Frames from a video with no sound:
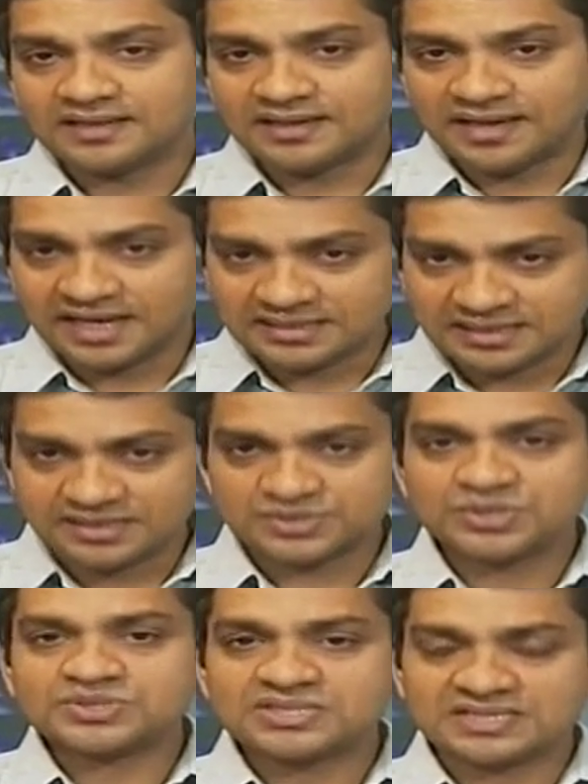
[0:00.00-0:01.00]
other
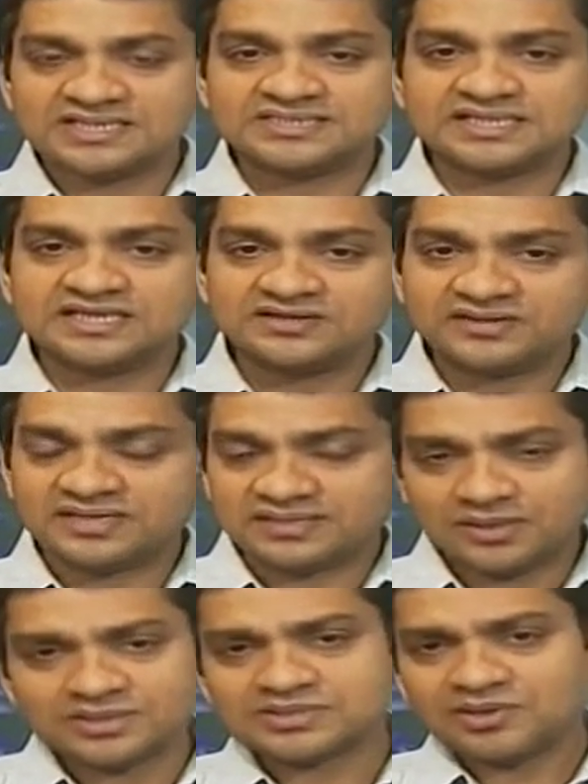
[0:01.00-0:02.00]
resources are concerned. It will
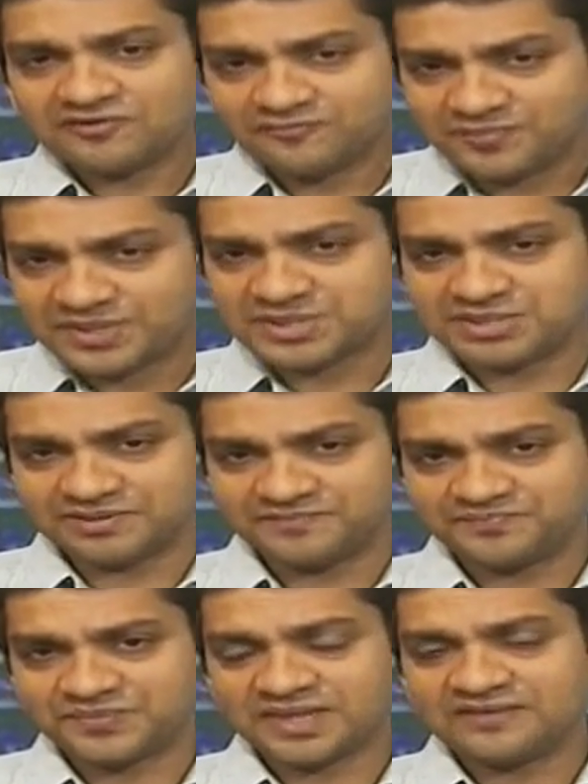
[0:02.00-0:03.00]
cause a lot of pressure.
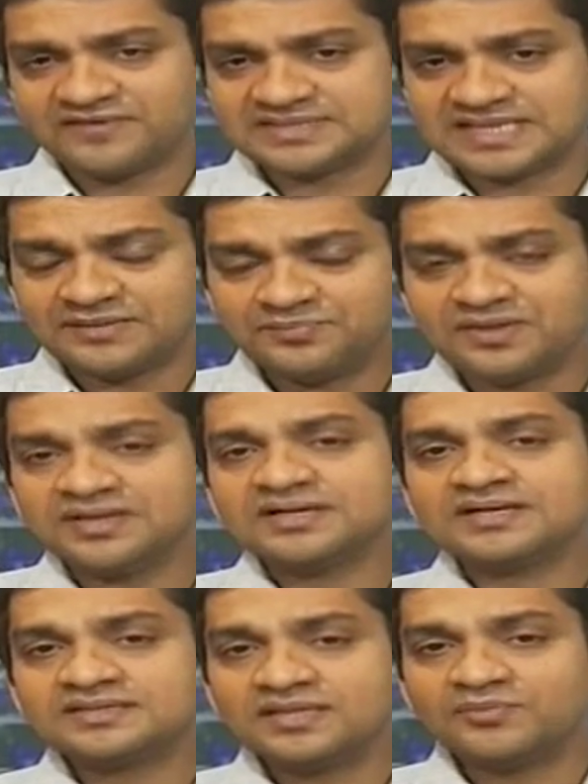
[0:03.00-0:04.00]
For example,
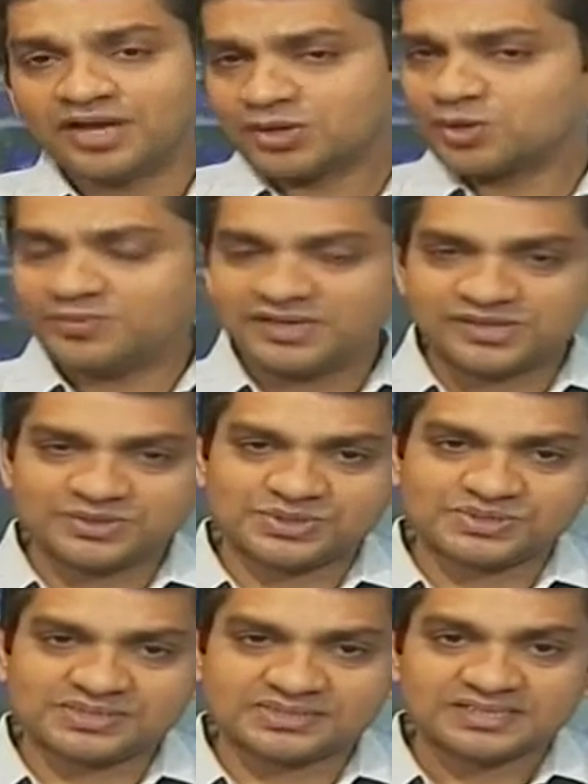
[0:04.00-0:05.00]
the microbial
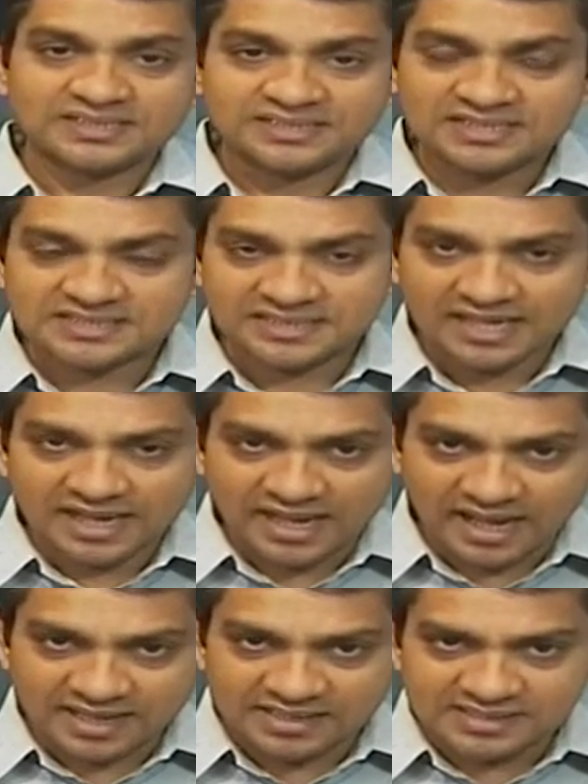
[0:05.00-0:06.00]
resources, this
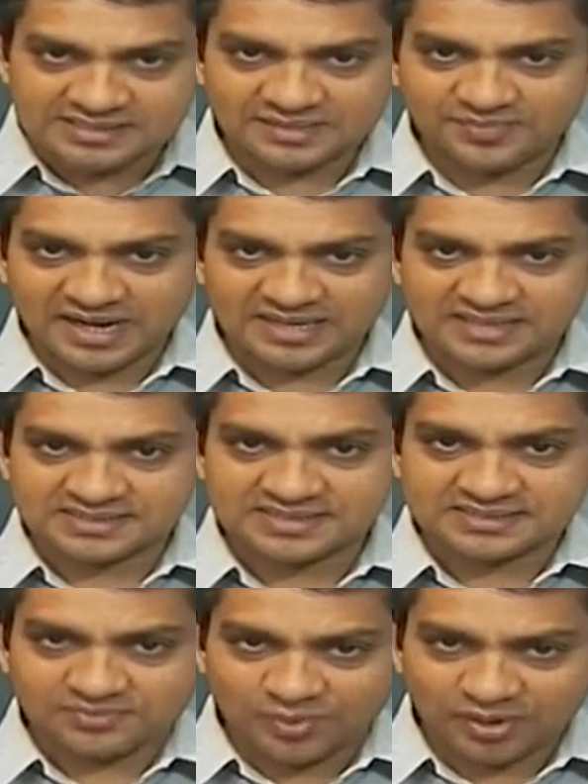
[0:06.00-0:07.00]
agriculture
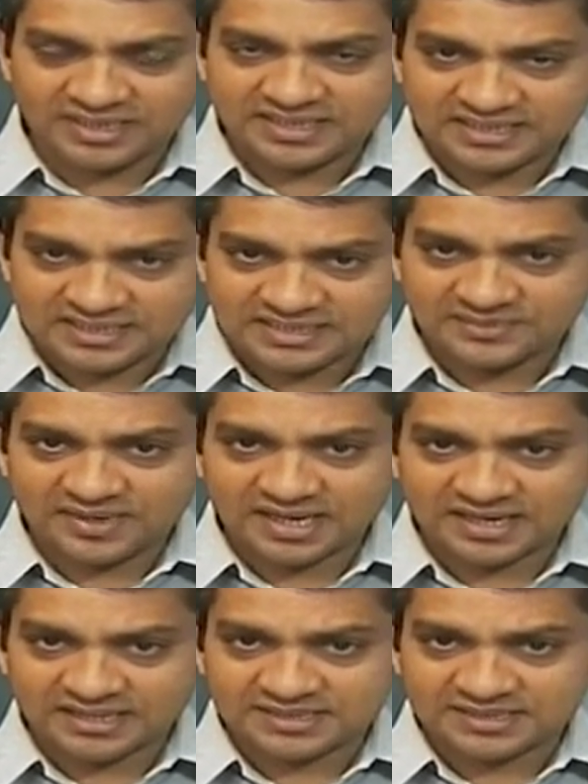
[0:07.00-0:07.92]
practices, modern intensive agriculture